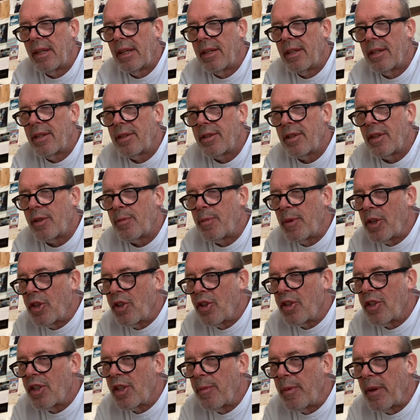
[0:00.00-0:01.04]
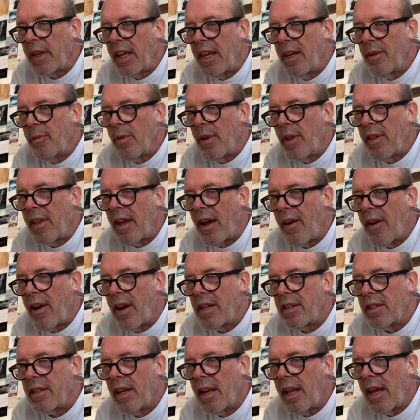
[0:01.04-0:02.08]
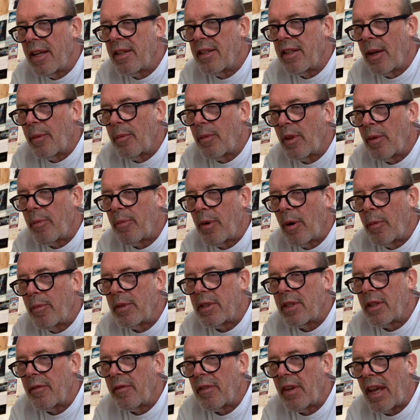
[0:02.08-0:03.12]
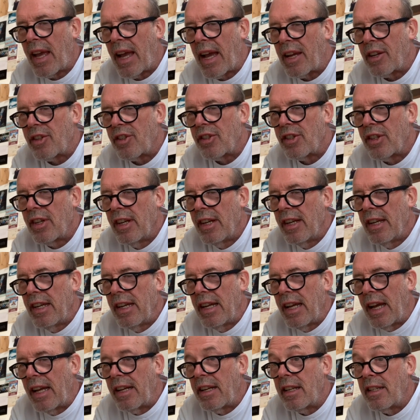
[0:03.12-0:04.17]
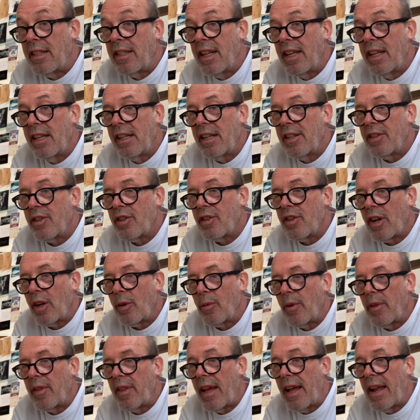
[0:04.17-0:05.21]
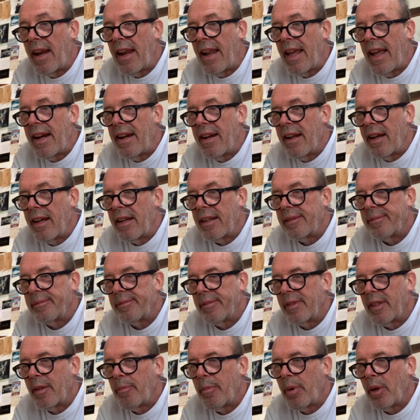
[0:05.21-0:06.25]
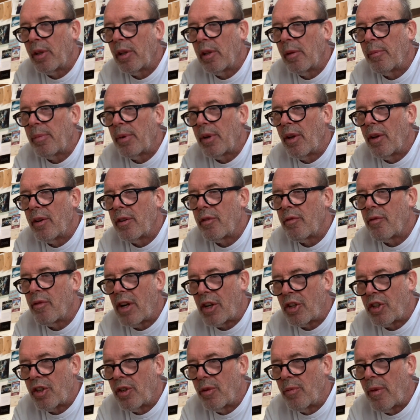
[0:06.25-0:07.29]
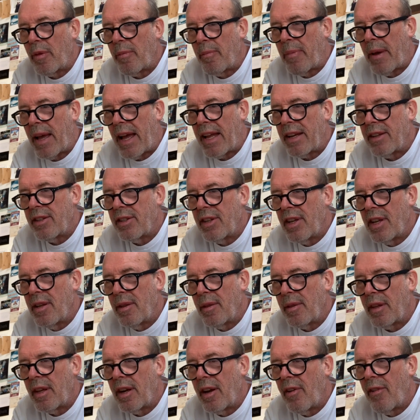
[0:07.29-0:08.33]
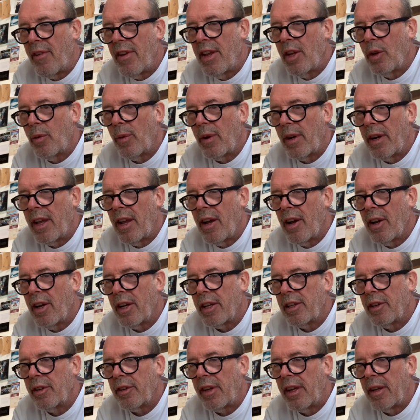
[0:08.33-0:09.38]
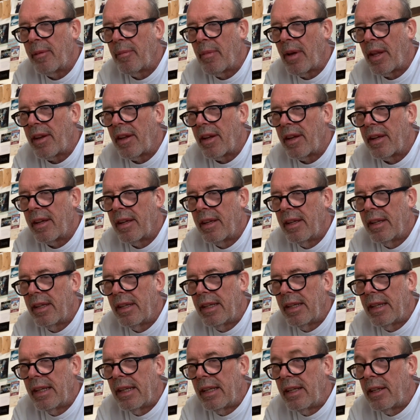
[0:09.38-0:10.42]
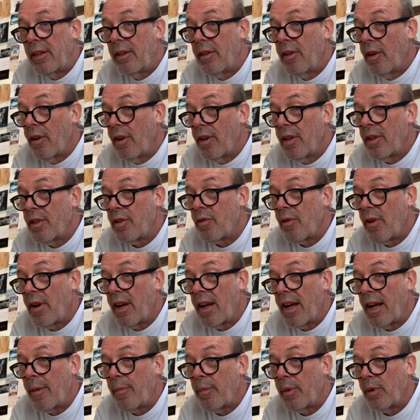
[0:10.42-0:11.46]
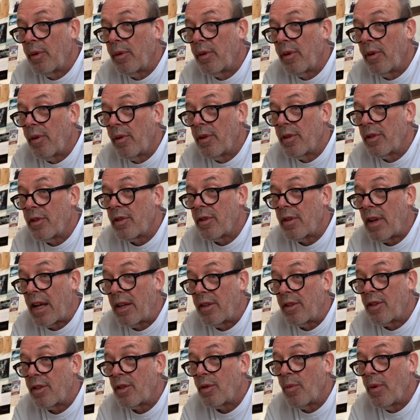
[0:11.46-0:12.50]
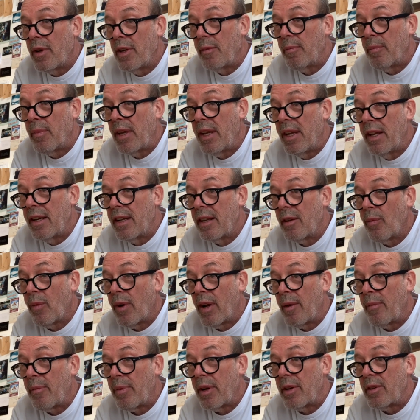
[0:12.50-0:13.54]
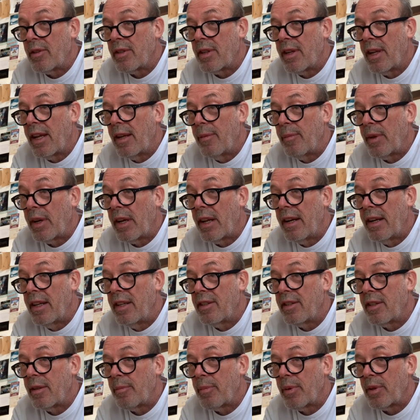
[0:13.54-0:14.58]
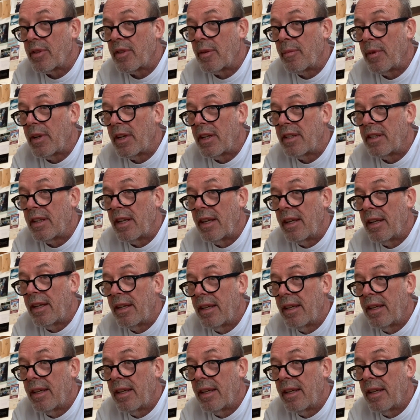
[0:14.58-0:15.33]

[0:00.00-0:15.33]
Suspicious to begin with, their eyes light up with the promise of cash, and a deal is struck with Elena, the bottle-blonde Russian with bad teeth and her equally hard-looking mother. Not as reliable or as sweet bean at White Post Lane, but at least a possibility.